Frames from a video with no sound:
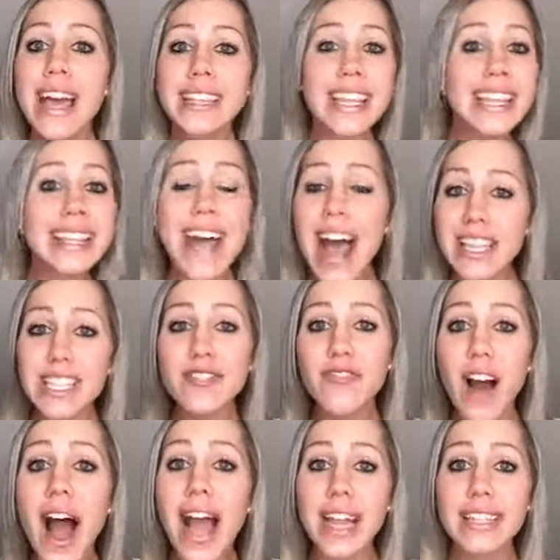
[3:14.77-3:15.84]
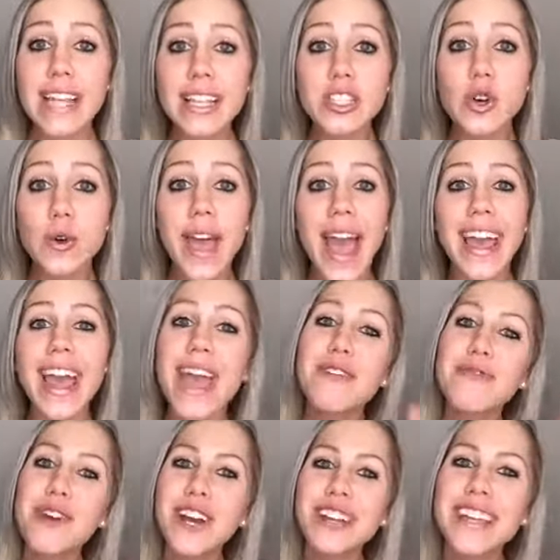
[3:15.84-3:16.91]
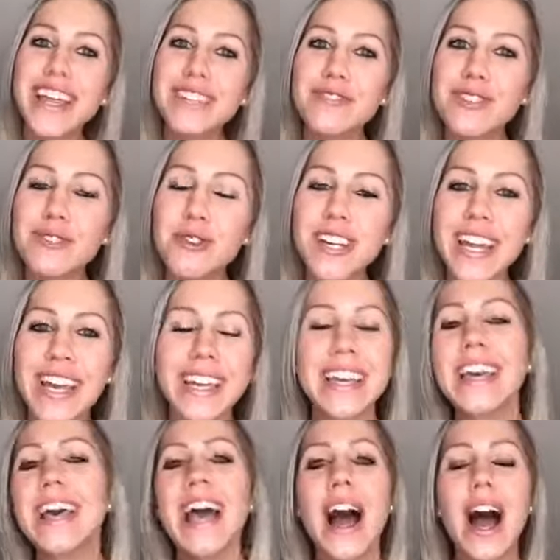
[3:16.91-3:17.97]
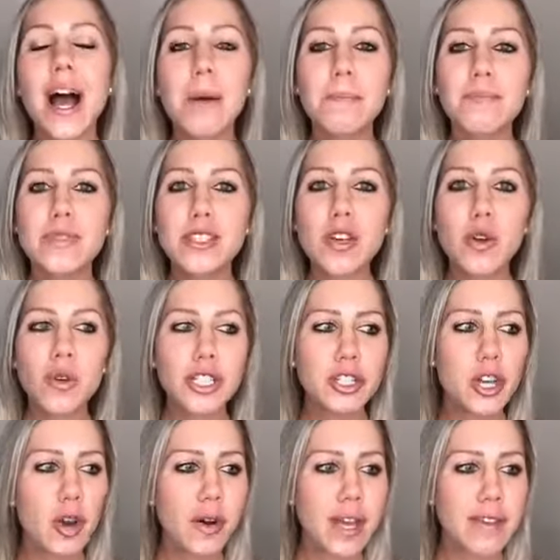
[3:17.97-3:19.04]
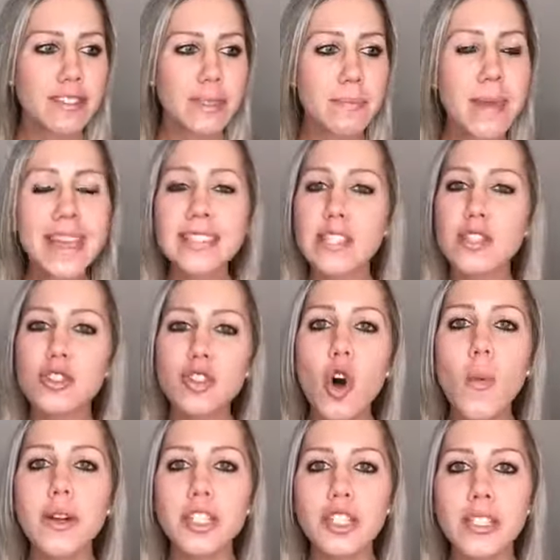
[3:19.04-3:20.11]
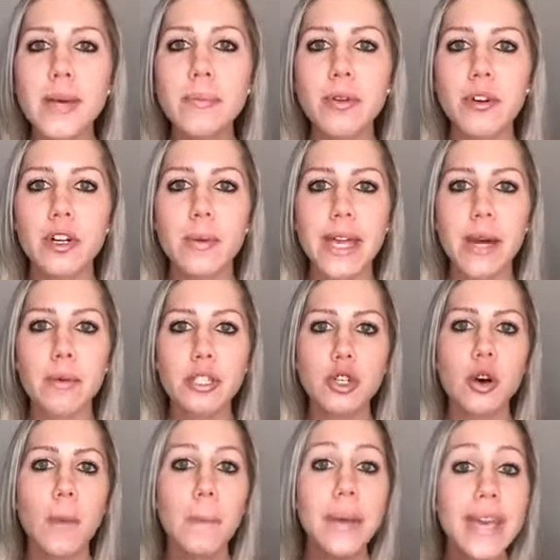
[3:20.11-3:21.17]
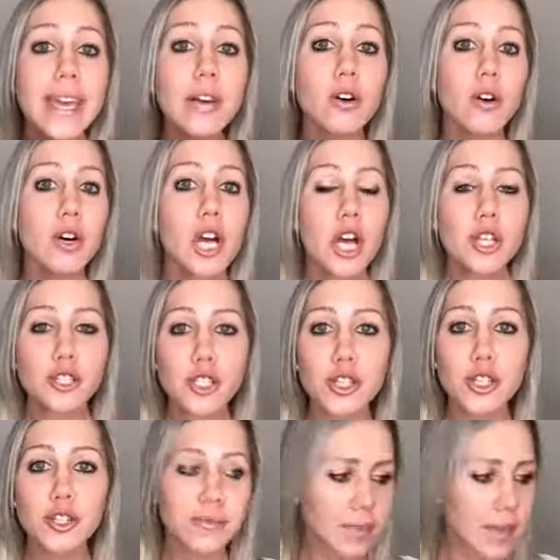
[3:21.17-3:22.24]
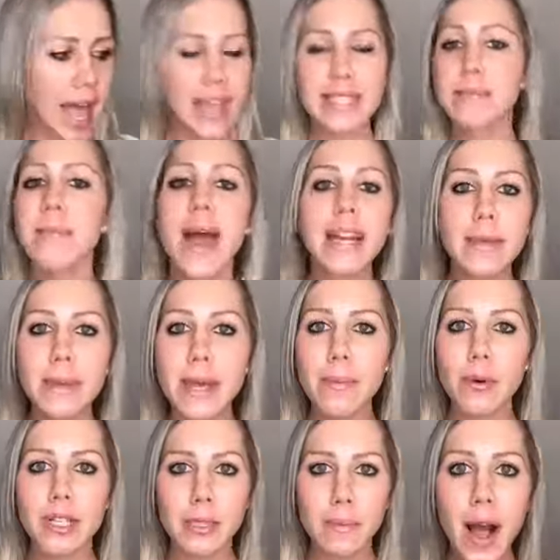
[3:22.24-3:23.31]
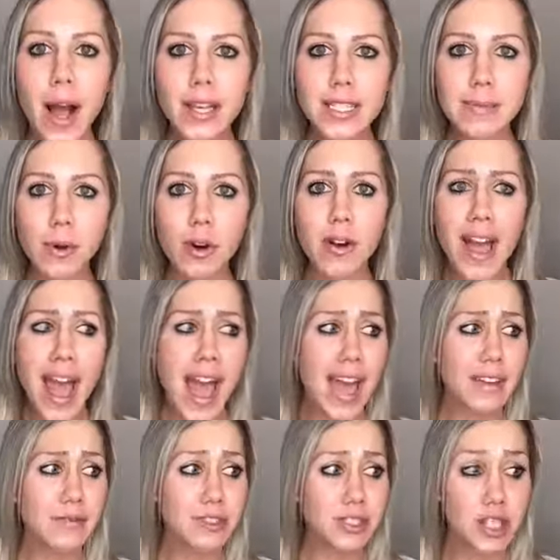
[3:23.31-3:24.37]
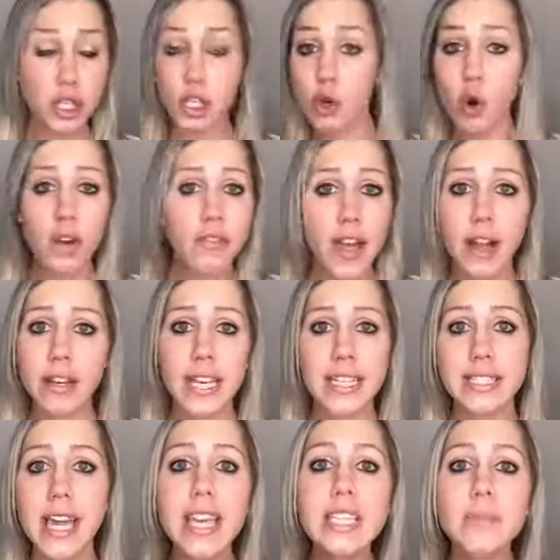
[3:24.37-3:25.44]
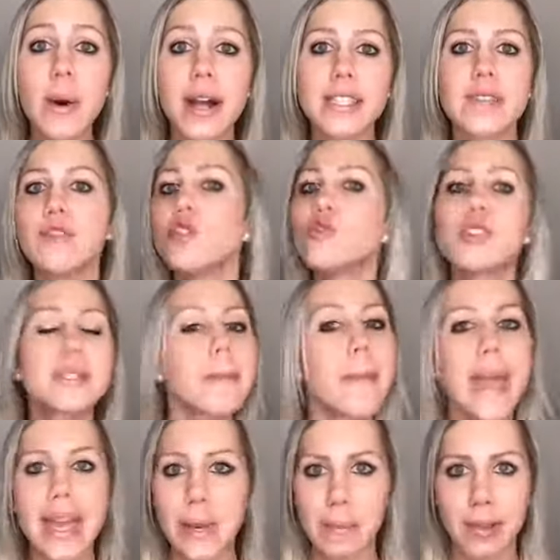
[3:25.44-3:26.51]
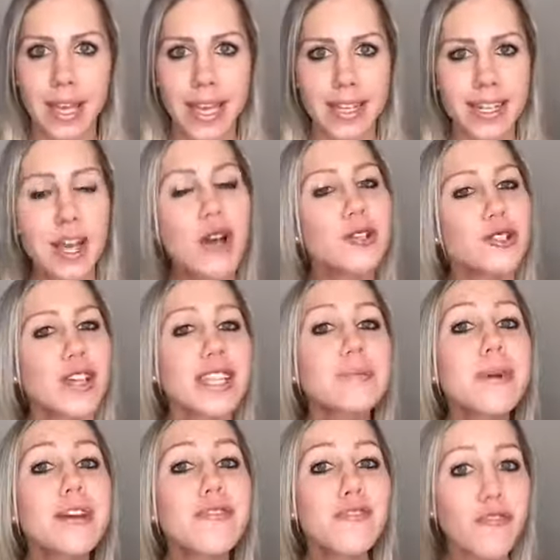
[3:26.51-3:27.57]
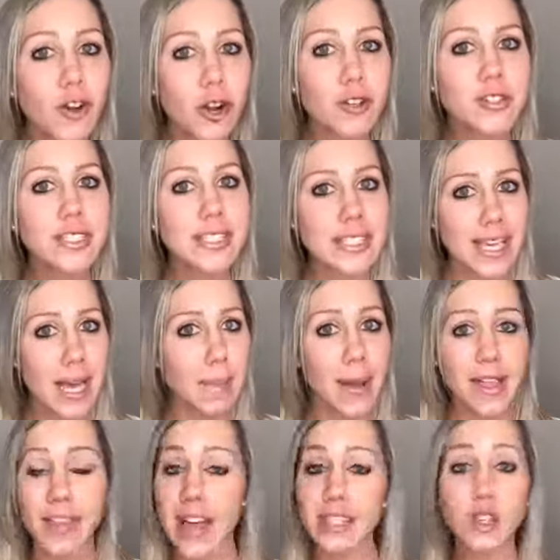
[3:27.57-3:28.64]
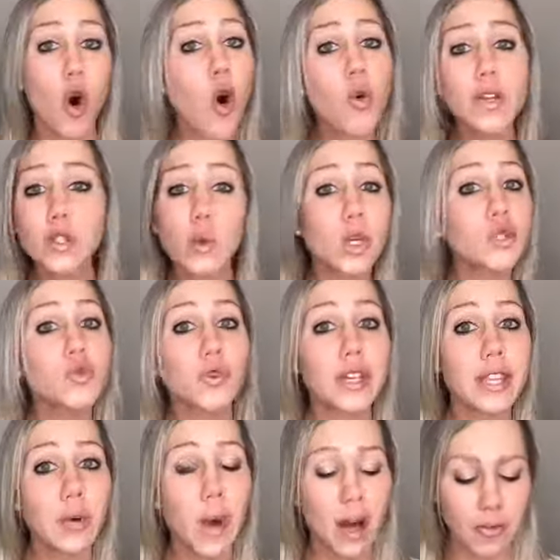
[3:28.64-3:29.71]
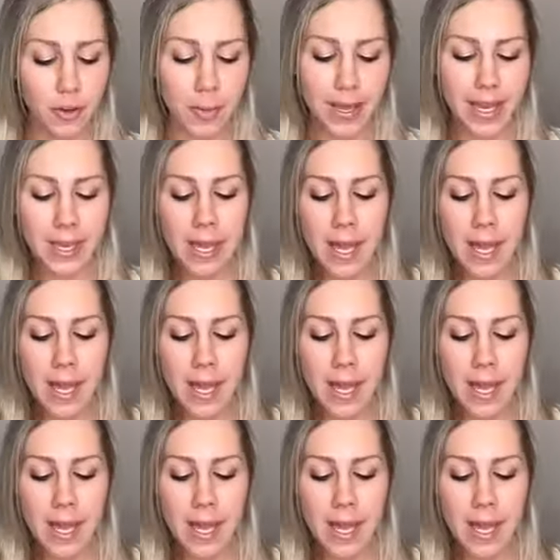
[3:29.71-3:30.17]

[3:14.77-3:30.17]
then that's fine. That's okay. Hey Rory, thanks for joining. So it makes it so much simpler to be able to appeal to as many people as possible and to your varying taste buds if you just make it plain. So that's my first tip, and that's always worked really well for me.